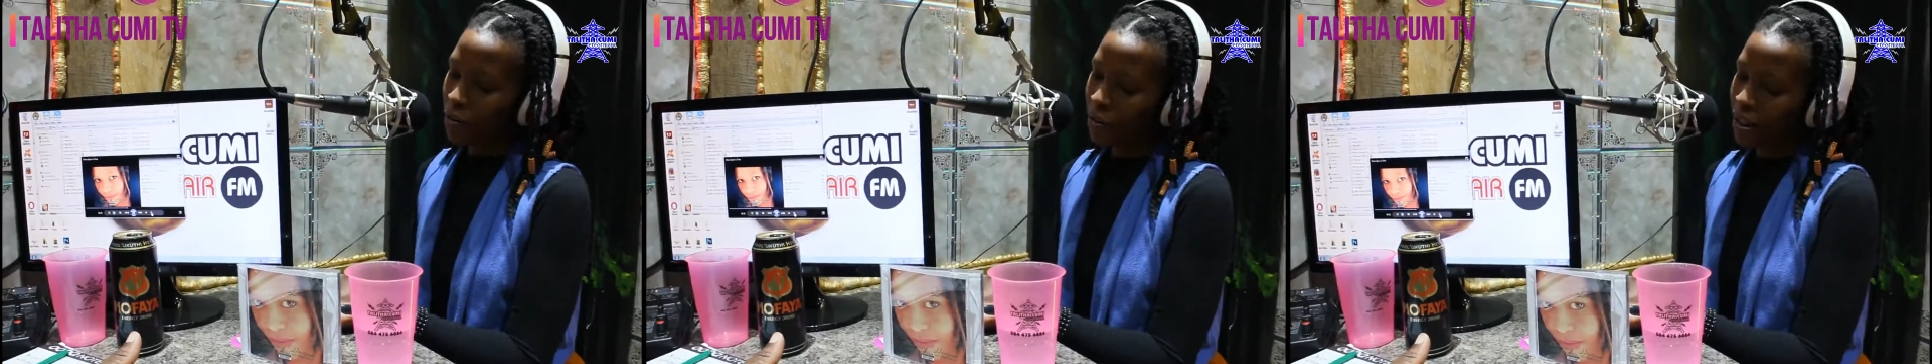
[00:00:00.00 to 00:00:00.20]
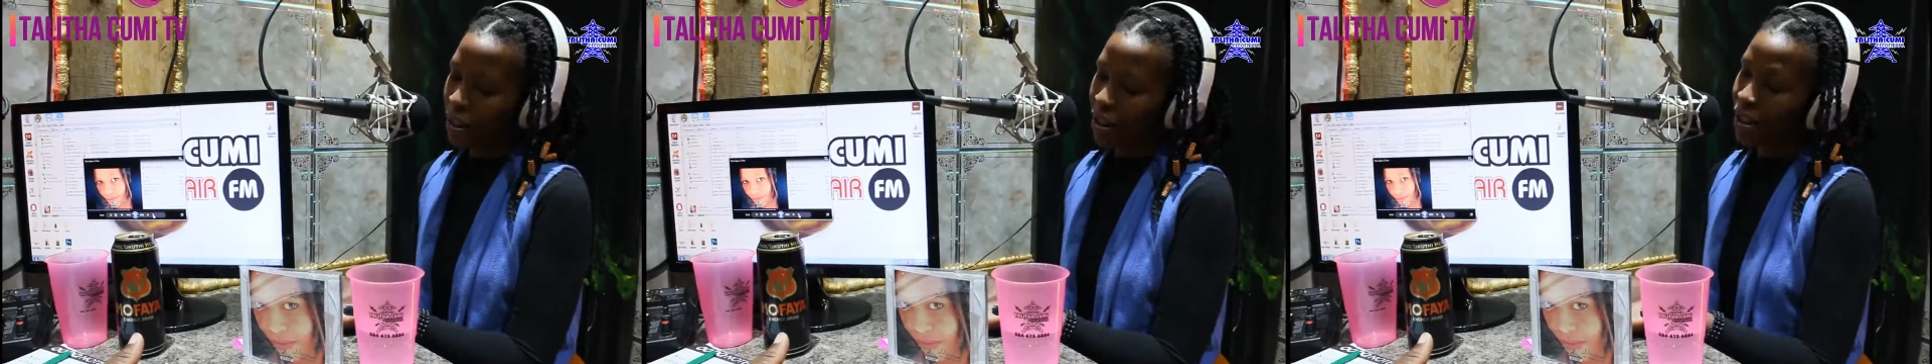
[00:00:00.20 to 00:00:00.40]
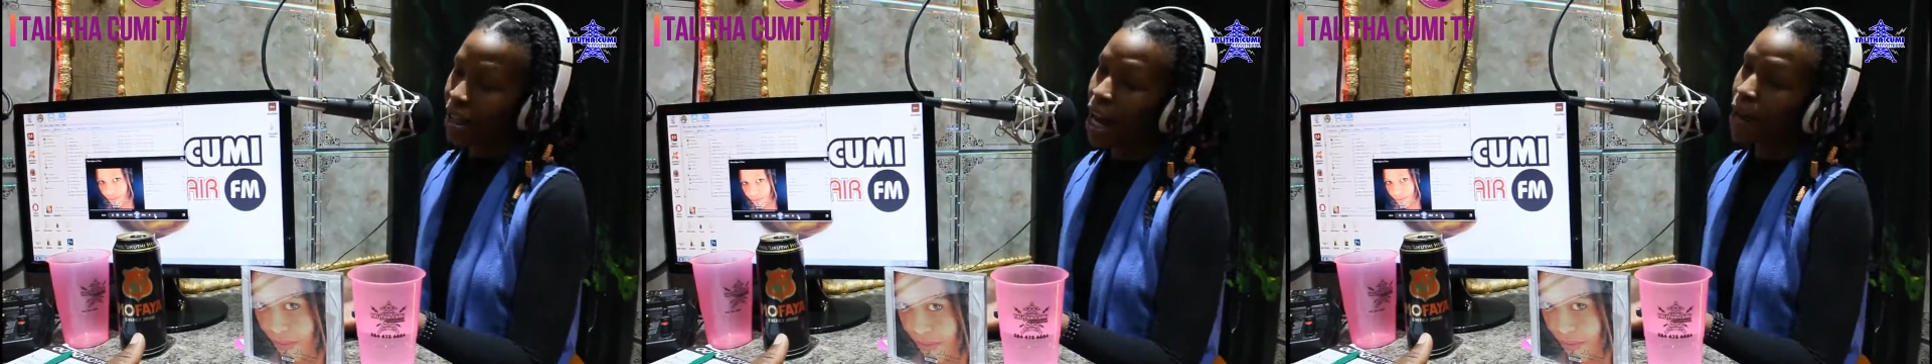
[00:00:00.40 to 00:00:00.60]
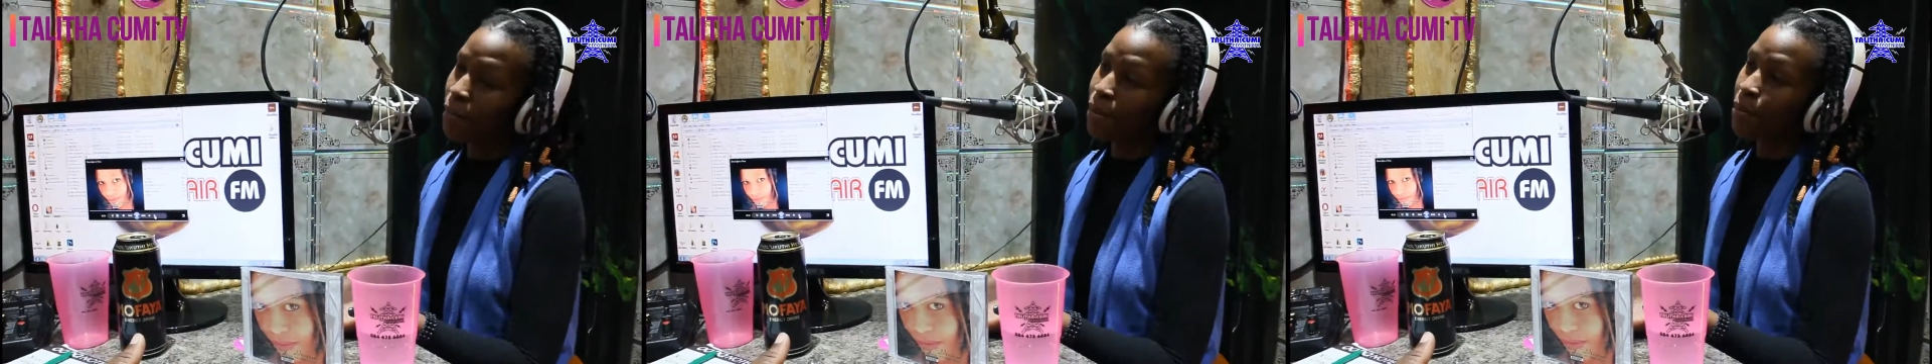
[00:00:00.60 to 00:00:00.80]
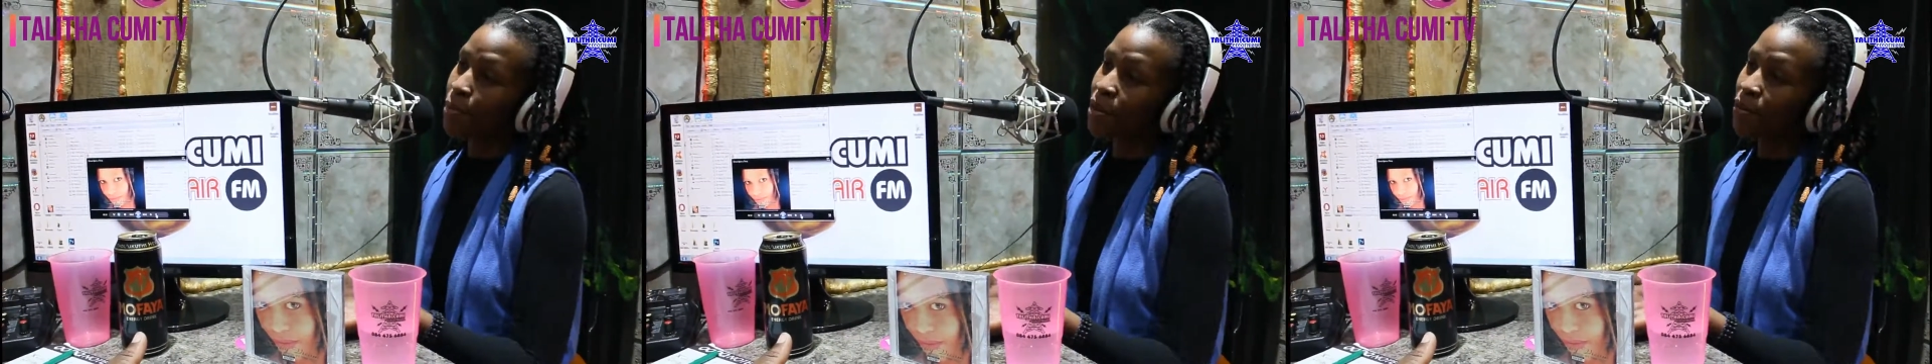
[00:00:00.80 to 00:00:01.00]
times
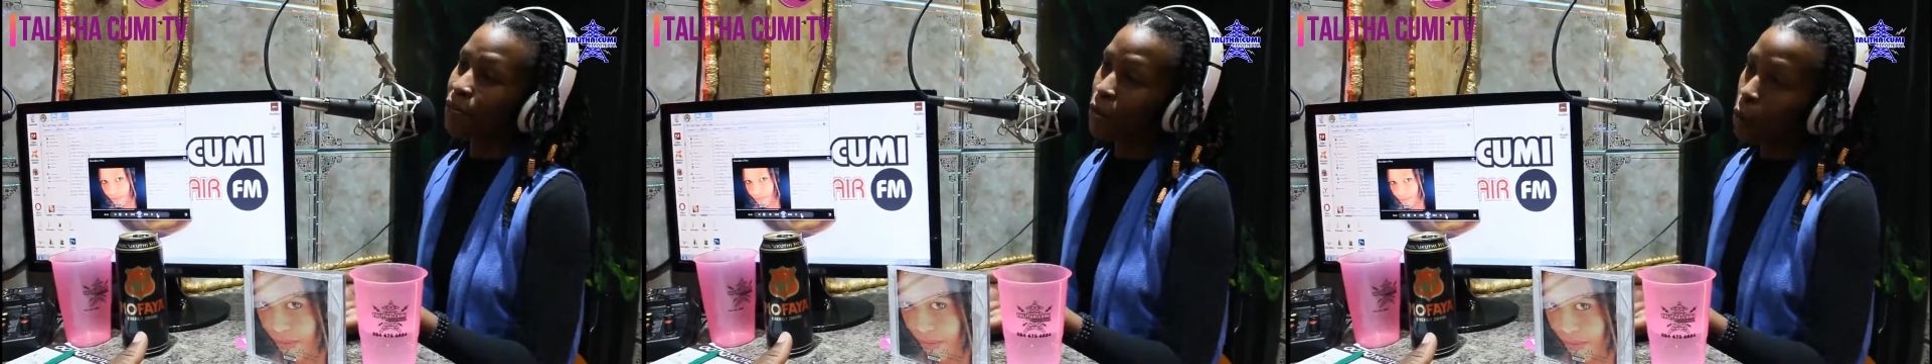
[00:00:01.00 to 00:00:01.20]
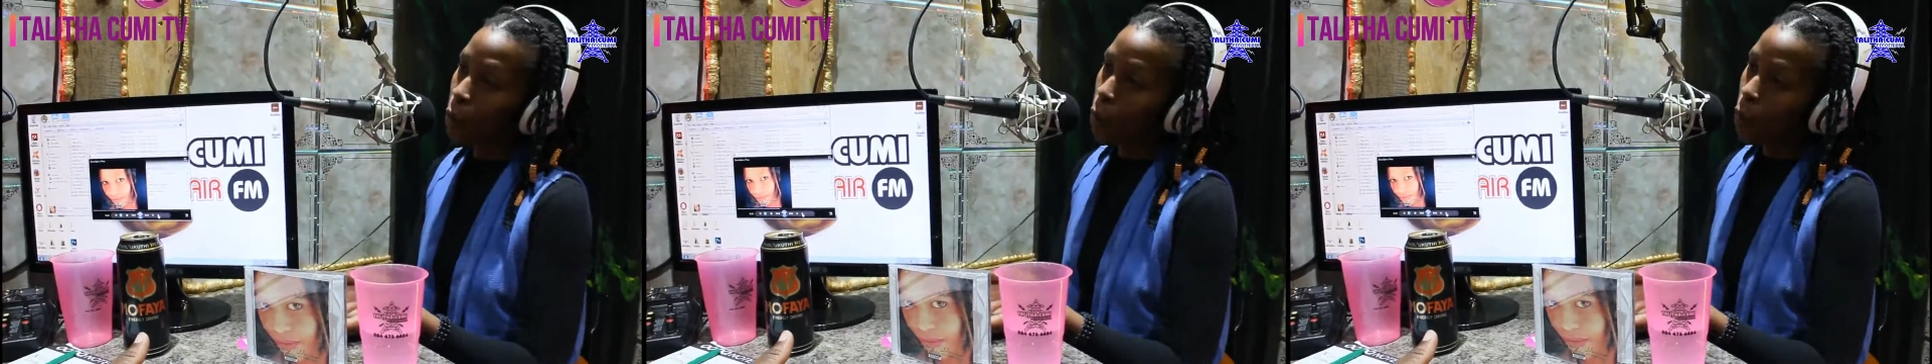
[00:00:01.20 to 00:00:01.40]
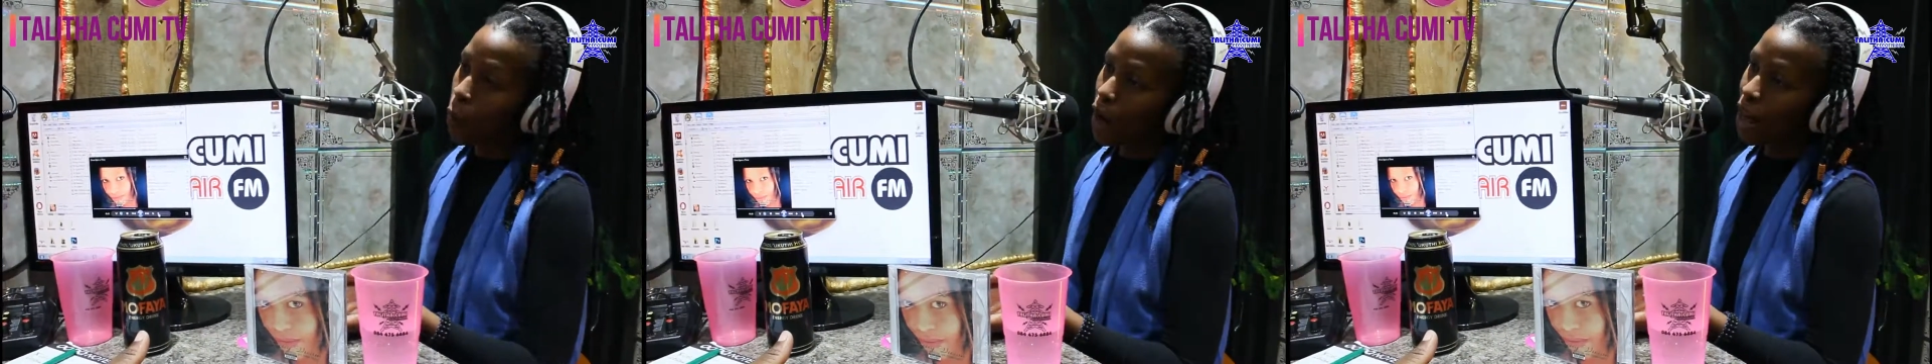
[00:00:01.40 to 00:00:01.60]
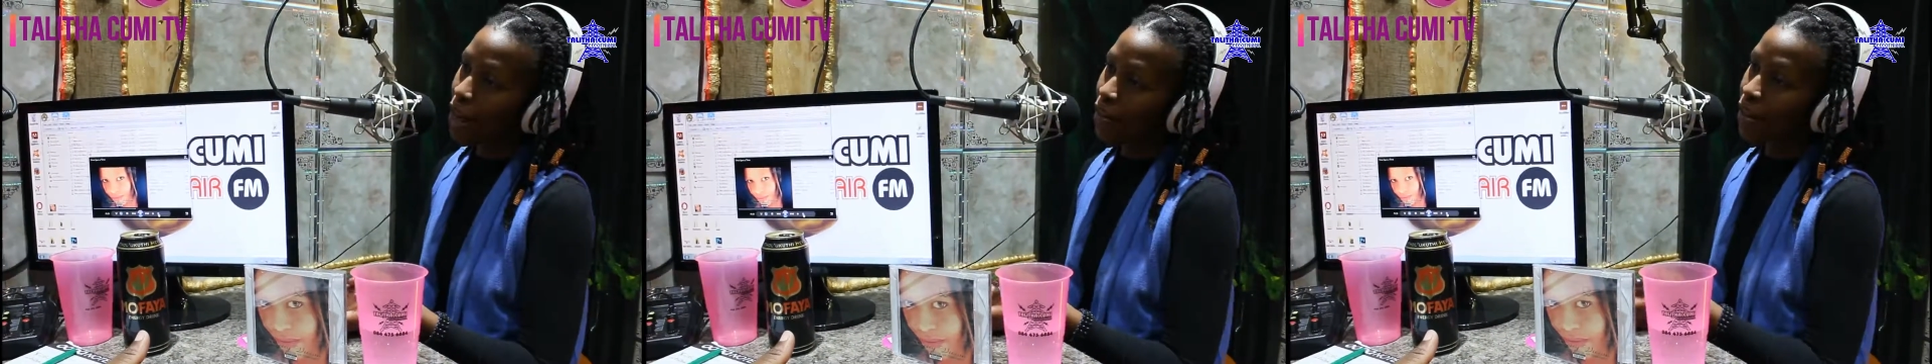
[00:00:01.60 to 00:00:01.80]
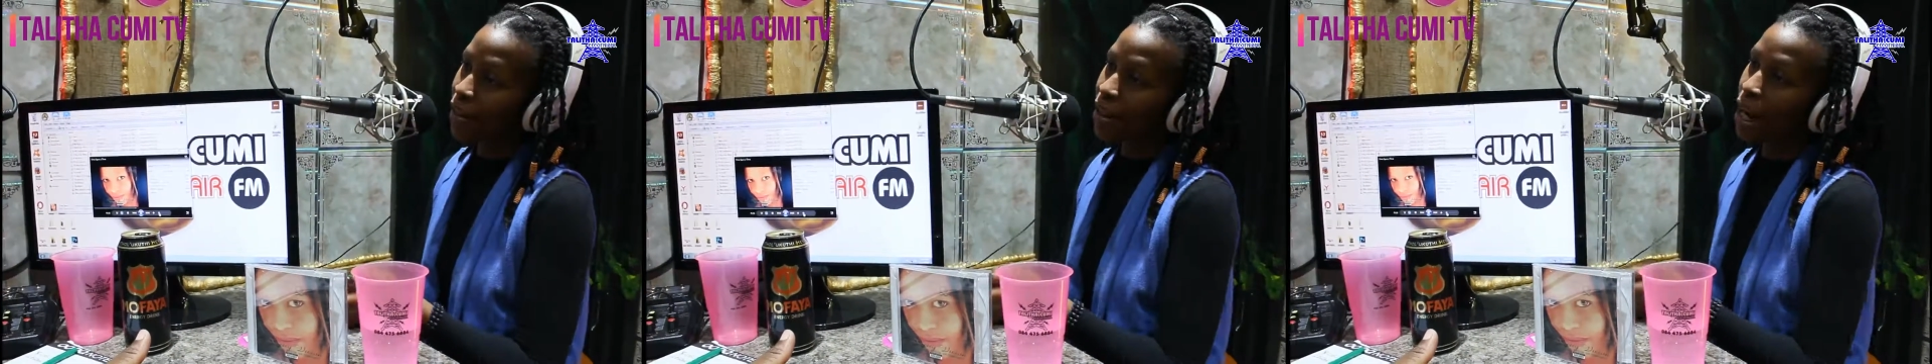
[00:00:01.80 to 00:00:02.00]
before and the
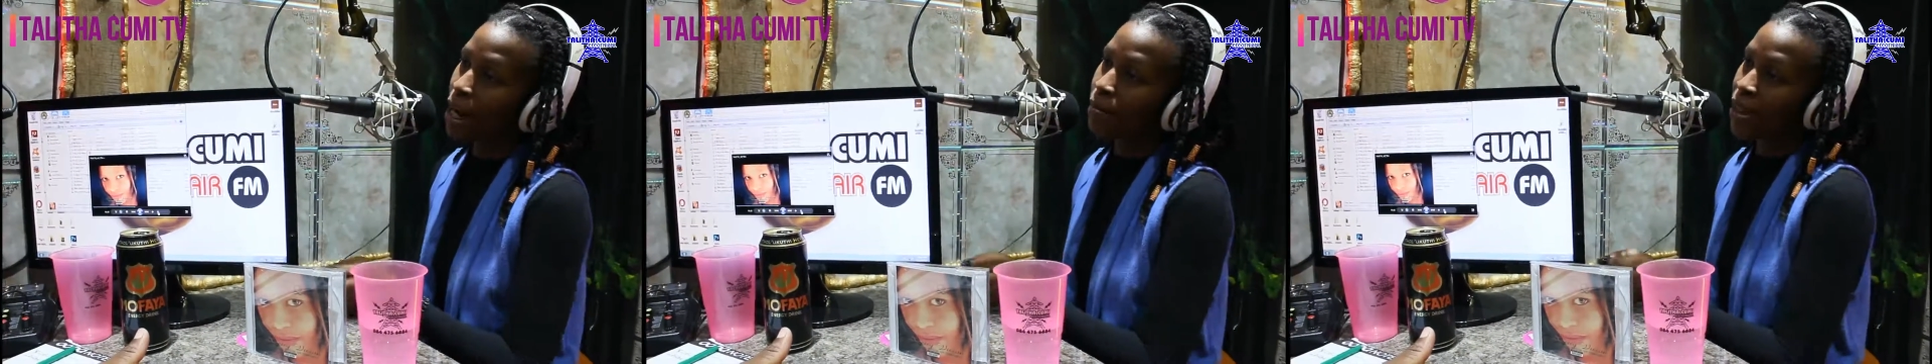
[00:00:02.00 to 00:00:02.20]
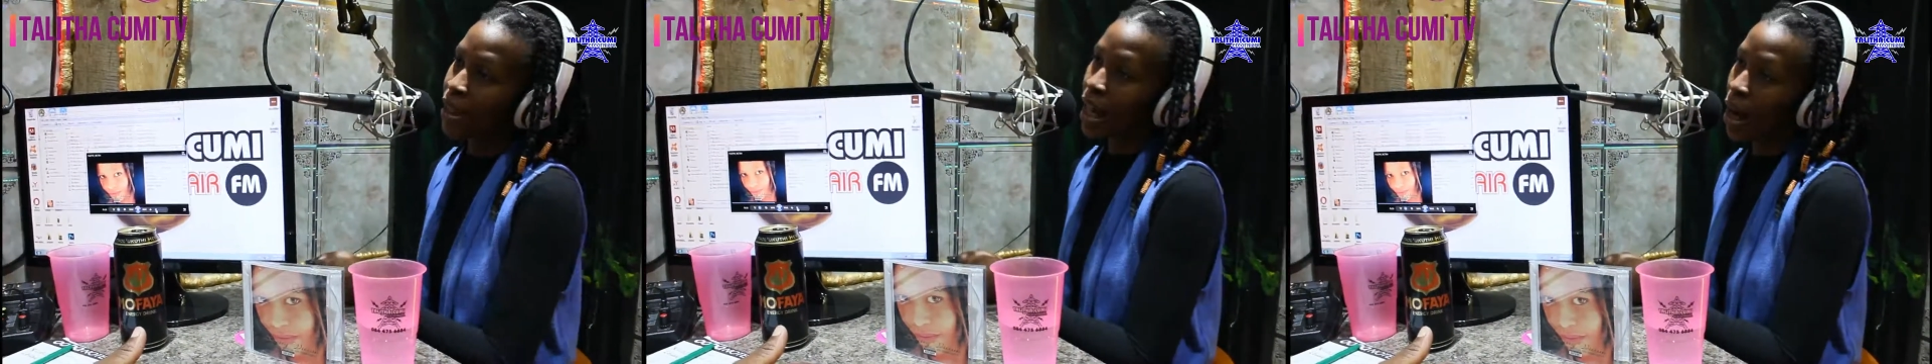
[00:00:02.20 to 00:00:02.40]
times now.